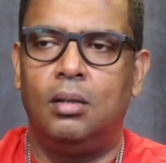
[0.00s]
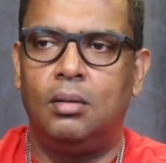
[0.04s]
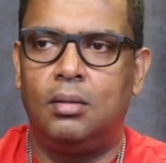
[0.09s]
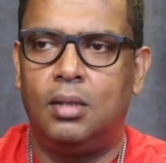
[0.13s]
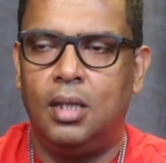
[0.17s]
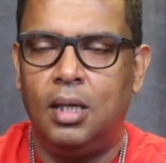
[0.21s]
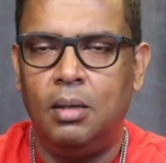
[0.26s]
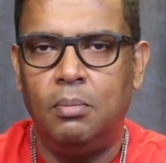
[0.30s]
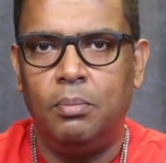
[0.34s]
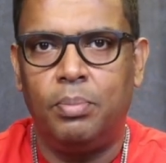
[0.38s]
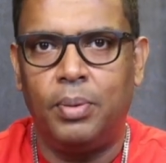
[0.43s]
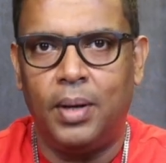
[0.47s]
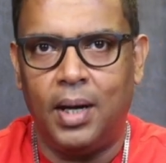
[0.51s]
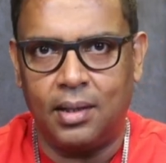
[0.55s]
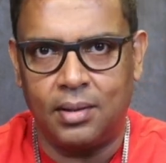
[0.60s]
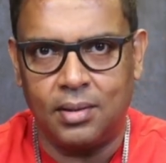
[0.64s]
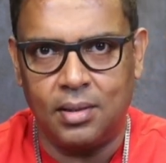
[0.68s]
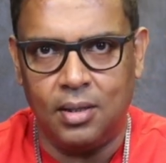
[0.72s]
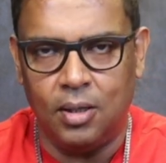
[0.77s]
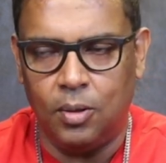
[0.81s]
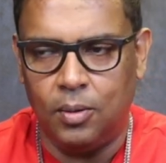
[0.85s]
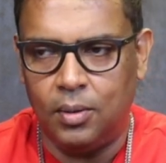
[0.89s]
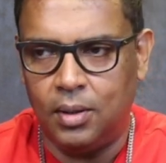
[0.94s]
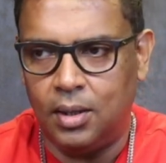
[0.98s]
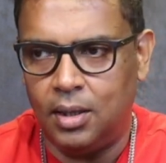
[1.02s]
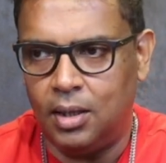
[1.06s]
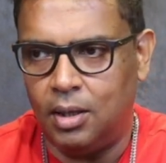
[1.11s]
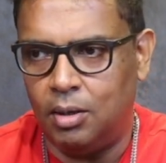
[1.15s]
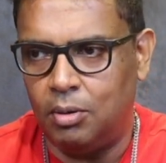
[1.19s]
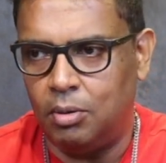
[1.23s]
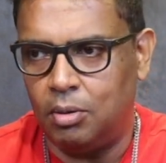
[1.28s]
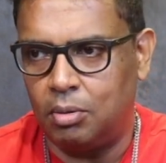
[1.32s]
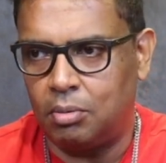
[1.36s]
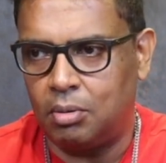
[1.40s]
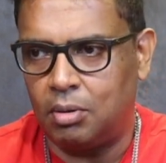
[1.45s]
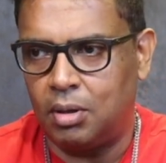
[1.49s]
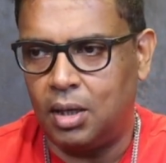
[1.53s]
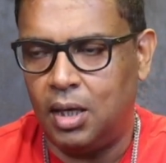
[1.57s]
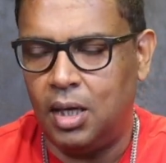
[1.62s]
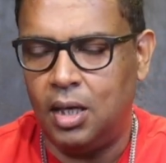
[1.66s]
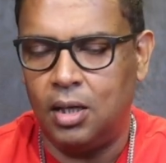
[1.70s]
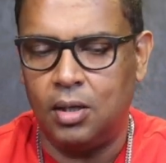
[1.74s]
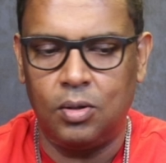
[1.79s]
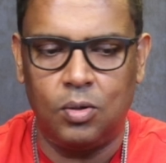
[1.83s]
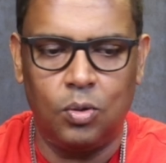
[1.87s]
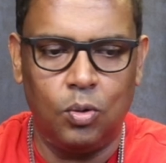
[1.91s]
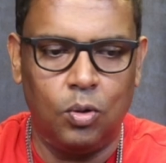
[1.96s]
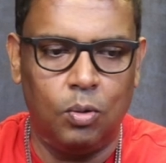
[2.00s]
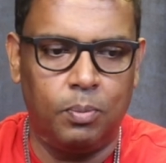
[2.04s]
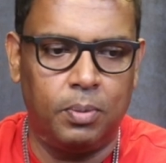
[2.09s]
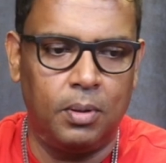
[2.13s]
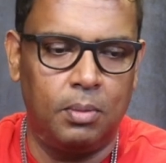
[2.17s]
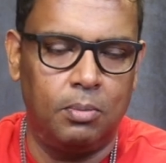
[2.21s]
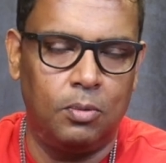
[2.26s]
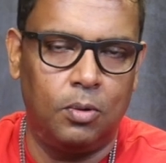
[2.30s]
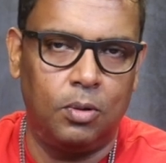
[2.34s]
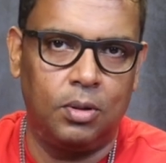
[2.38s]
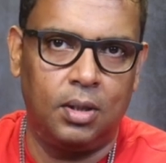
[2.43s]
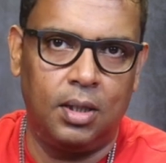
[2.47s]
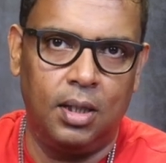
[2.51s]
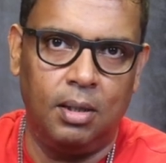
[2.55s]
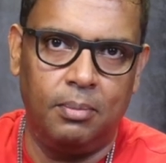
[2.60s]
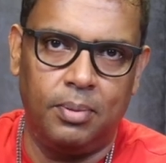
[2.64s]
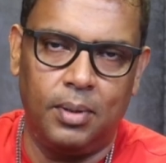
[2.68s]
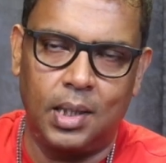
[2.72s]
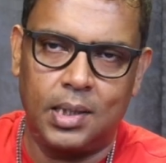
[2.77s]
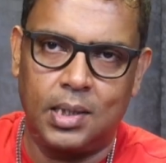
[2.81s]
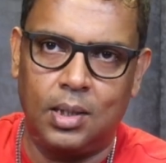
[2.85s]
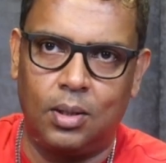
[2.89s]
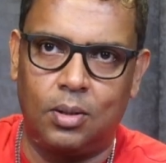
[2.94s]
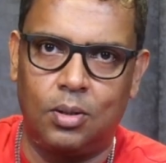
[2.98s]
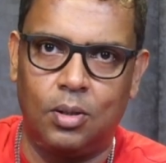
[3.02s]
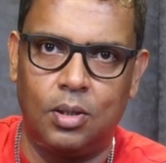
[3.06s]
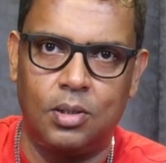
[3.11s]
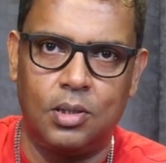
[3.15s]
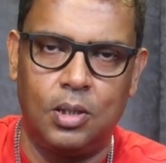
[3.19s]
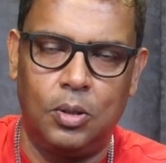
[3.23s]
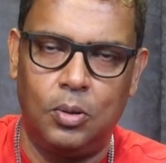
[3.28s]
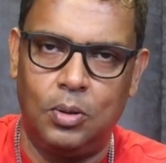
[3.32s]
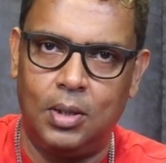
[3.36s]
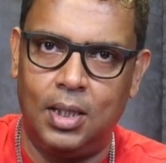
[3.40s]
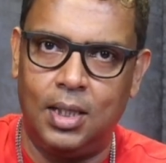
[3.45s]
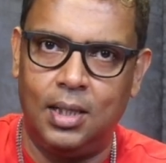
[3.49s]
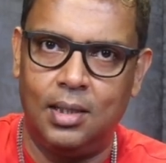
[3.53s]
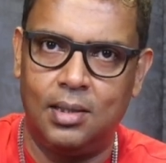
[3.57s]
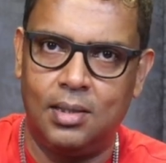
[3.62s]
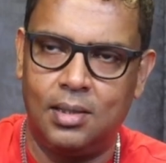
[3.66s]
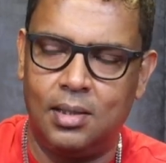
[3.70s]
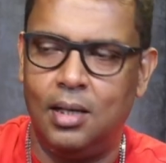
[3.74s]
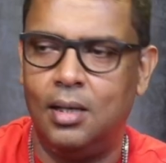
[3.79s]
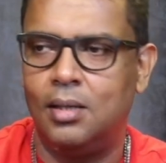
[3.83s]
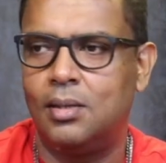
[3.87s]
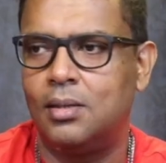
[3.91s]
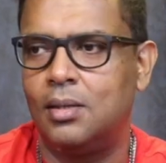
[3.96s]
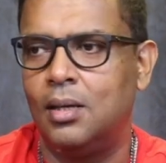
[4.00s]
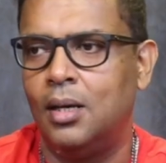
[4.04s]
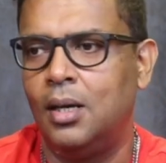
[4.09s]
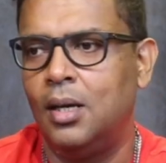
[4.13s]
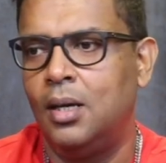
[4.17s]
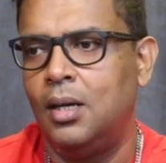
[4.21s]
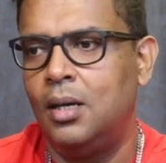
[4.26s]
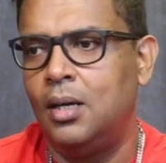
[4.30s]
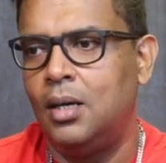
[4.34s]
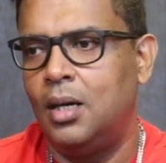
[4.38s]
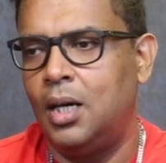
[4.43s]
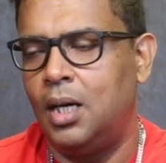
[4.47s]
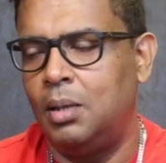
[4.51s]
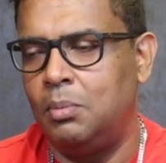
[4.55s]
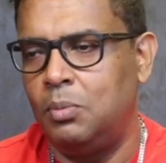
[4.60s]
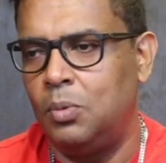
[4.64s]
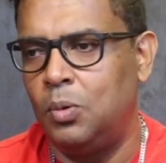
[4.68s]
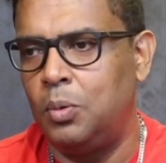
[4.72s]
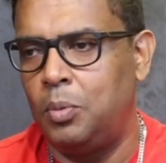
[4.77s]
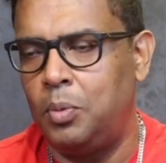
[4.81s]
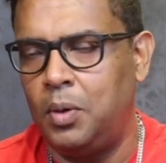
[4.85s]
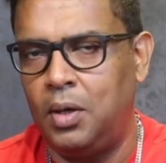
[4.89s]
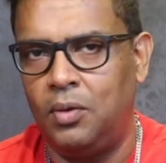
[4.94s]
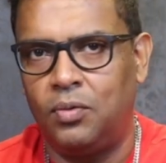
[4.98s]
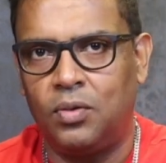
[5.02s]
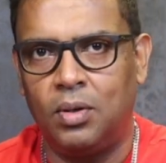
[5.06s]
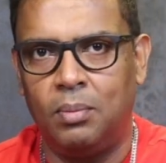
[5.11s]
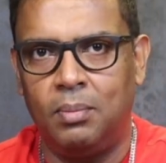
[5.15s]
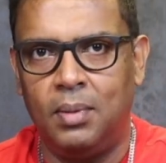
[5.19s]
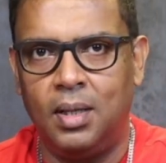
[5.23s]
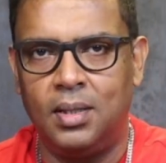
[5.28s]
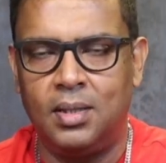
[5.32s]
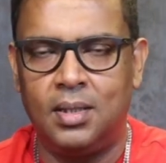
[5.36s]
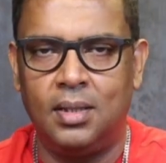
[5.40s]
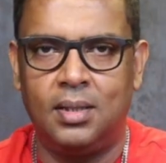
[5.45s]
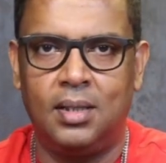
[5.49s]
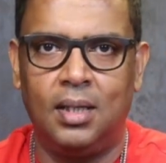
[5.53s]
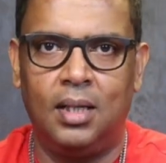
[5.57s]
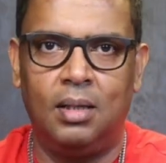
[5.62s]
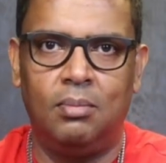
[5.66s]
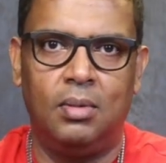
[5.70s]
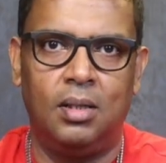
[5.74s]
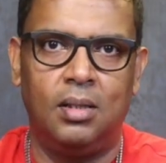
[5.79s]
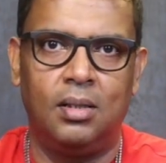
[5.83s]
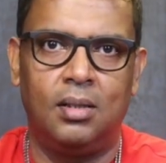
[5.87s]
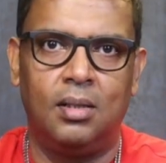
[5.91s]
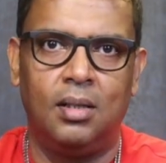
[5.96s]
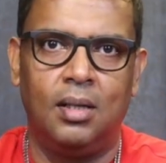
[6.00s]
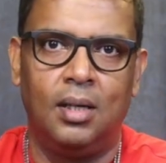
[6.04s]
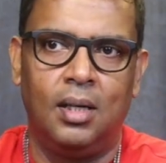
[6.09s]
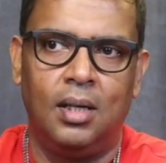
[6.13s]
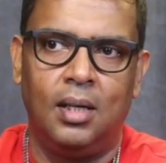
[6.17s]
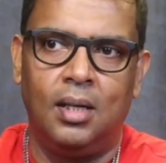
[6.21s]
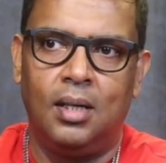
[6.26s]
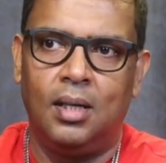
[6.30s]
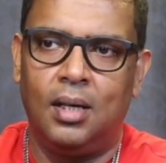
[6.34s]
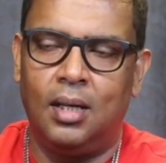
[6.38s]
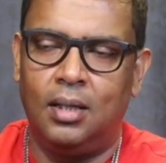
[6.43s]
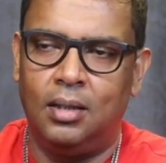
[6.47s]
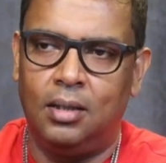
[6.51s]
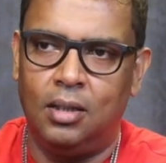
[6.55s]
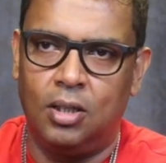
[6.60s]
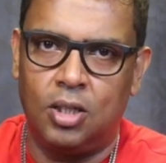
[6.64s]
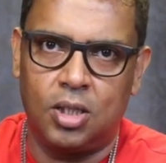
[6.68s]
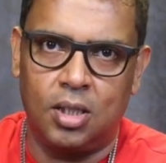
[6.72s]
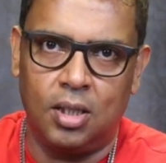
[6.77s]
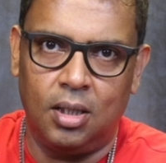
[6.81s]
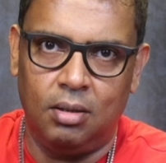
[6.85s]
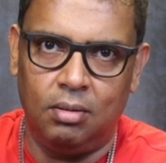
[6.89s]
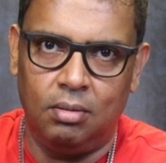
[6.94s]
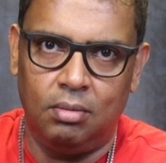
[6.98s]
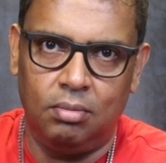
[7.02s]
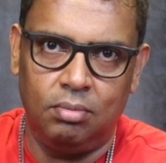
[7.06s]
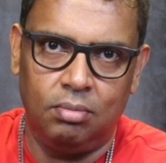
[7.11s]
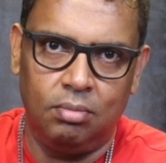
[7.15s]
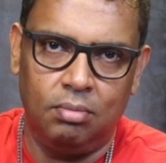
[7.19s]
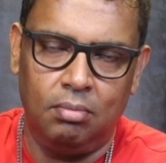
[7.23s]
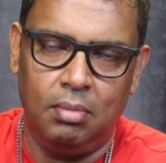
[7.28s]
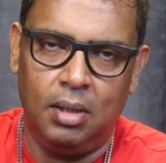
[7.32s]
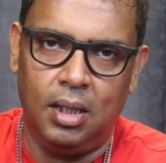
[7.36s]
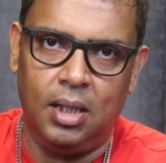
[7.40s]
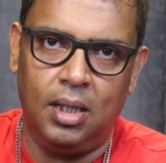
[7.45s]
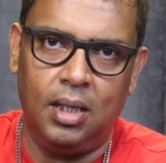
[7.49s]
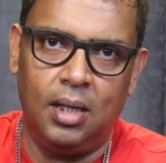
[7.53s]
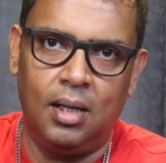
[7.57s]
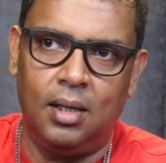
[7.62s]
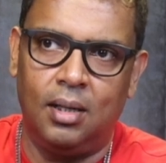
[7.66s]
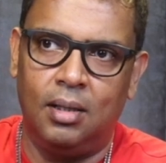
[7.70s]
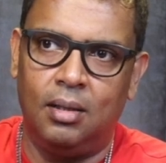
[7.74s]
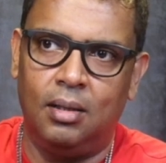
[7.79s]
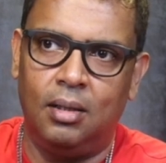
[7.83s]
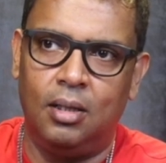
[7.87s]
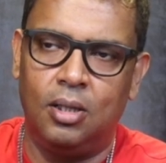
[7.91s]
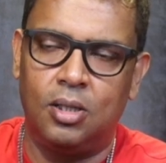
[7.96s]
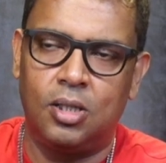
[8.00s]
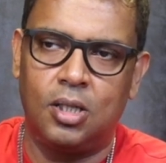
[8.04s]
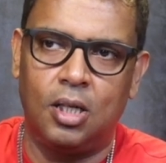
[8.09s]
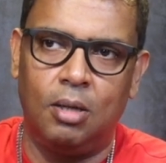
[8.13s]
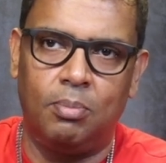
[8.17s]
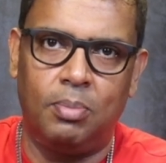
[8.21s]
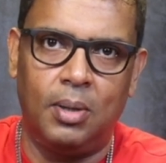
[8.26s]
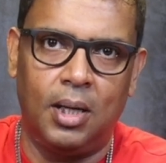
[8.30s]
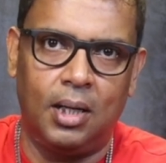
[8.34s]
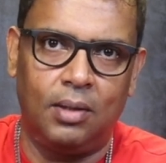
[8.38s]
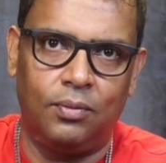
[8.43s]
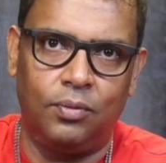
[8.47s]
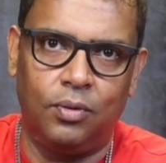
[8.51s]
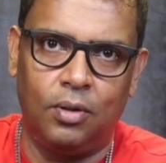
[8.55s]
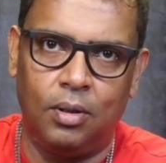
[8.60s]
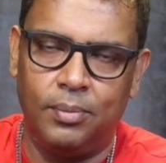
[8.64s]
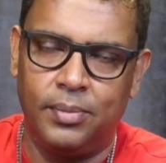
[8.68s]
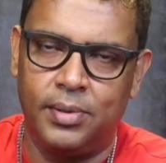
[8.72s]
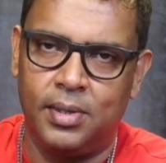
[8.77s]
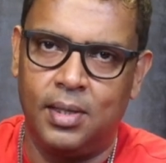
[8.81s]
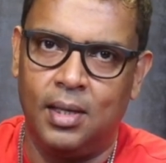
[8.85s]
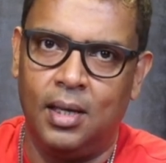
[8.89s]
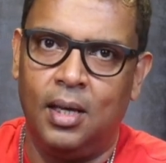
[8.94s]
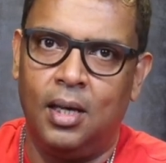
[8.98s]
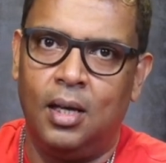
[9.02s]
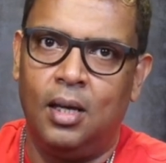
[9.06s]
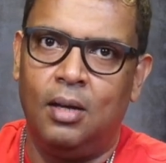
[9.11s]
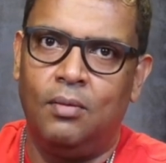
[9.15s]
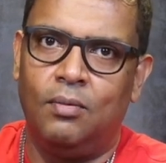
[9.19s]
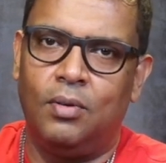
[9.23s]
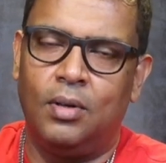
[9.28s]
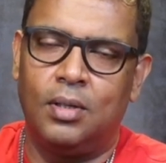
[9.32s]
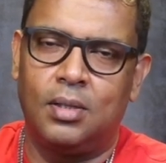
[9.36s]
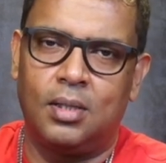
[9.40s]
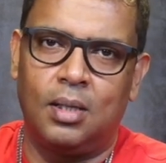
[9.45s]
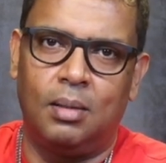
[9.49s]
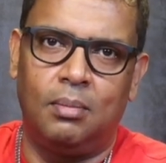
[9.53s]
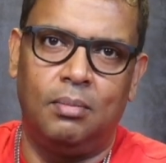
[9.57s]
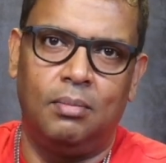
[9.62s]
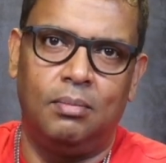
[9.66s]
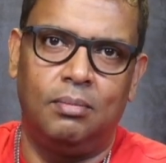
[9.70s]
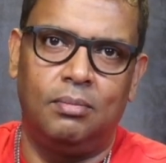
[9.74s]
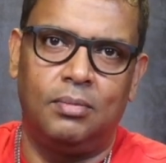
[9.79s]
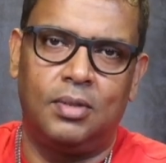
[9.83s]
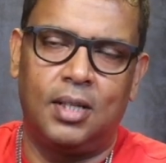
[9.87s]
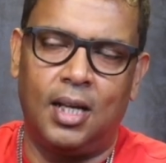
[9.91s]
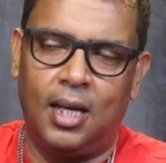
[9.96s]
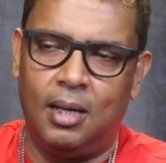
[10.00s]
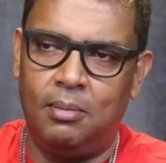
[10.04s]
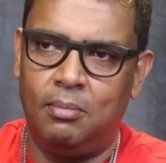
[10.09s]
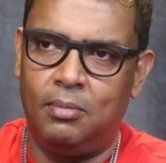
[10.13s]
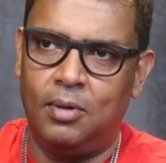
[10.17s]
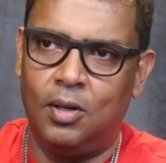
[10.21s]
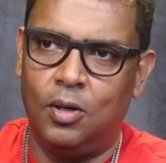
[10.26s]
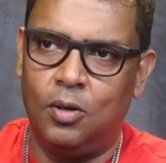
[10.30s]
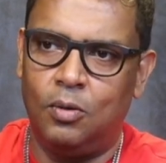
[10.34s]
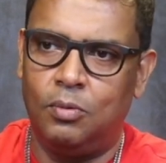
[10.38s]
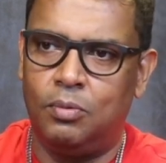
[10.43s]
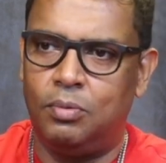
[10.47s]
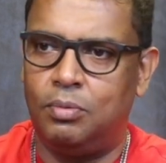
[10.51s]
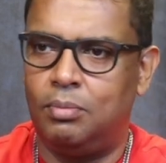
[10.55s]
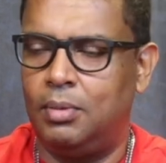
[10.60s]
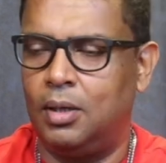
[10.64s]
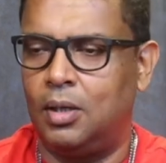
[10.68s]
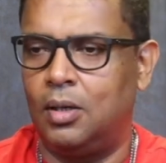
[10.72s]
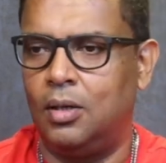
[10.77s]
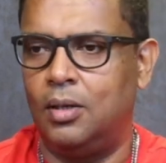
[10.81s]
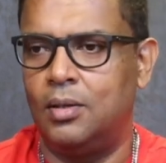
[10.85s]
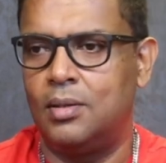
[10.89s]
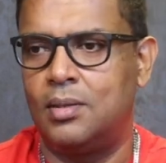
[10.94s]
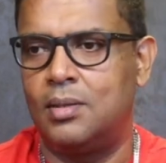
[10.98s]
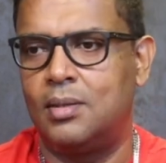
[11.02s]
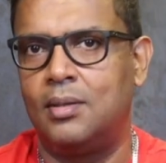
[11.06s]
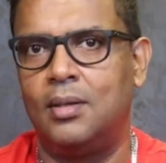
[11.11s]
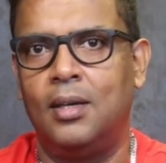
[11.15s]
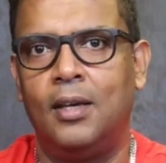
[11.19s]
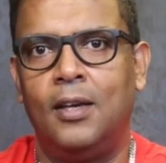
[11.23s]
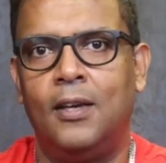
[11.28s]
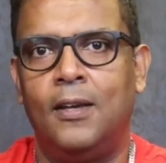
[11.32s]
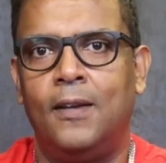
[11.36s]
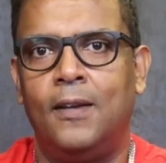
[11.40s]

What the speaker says: theme parks now. They're eager to open more theme parks across the United States and move away from entertainment and digital media and digital platforms for some time now, because